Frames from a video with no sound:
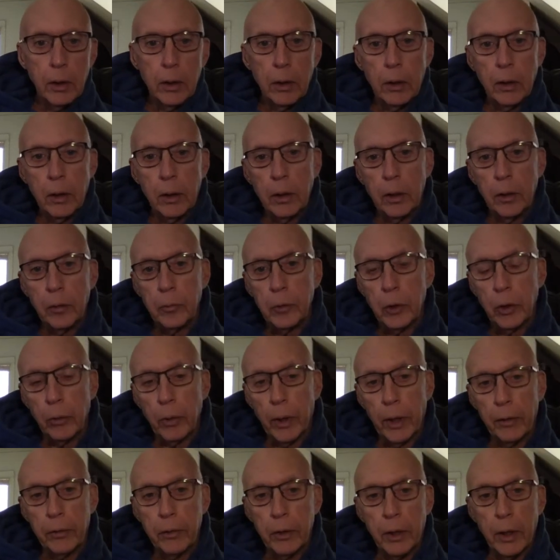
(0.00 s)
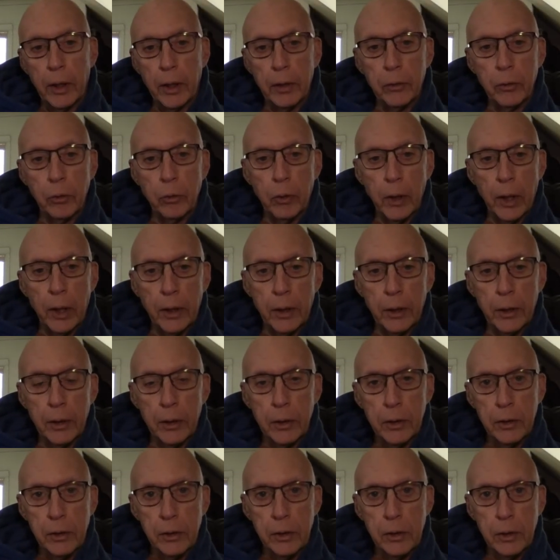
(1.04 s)
around
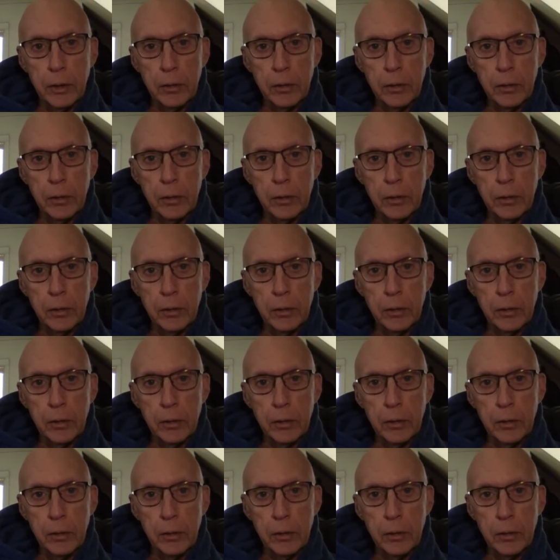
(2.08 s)
non-dualities,